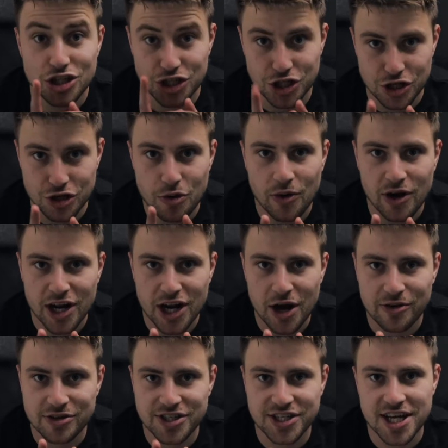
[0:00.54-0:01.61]
Do you want to
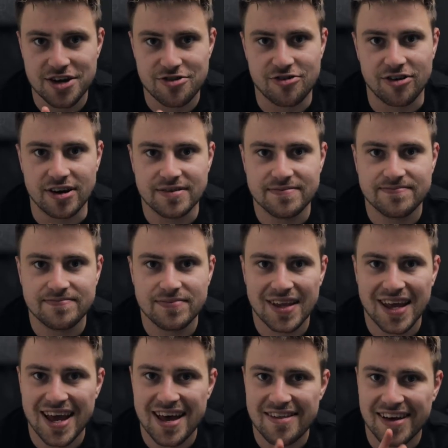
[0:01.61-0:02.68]
know a secret?
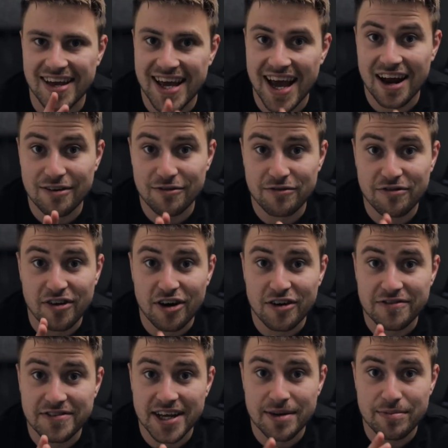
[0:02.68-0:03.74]
The Canon
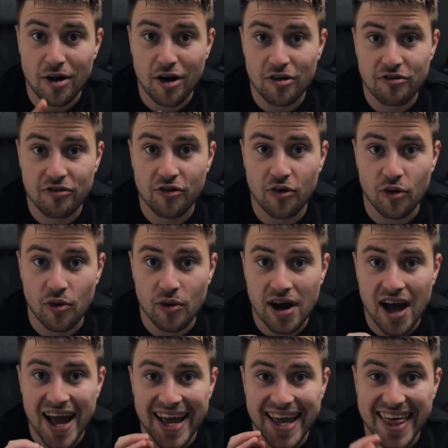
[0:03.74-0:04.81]
5D Mark
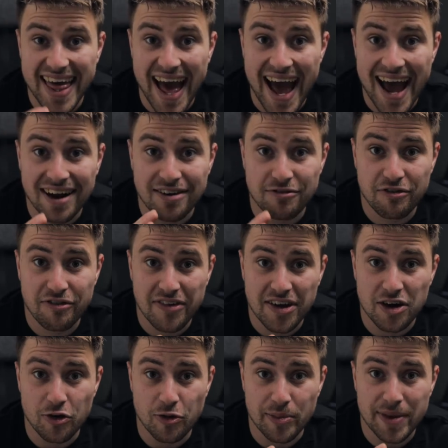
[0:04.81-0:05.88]
IV can
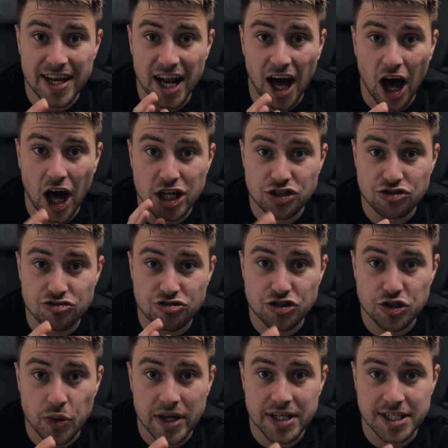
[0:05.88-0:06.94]
film in
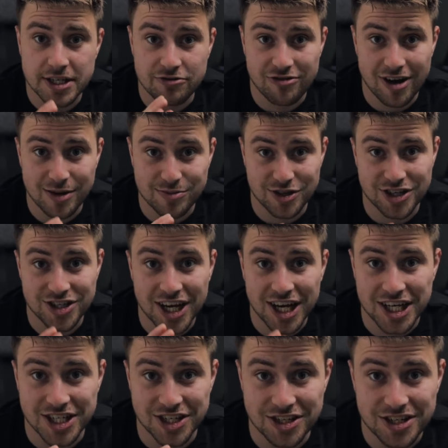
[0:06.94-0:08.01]
120 frames a
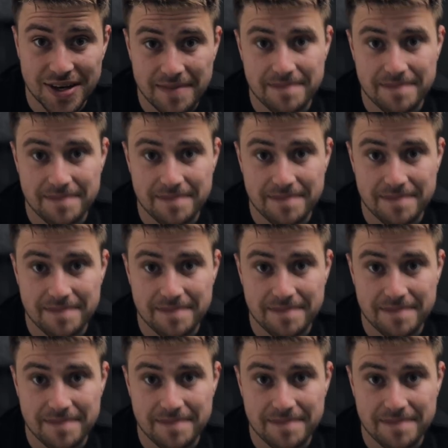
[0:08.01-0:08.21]
second.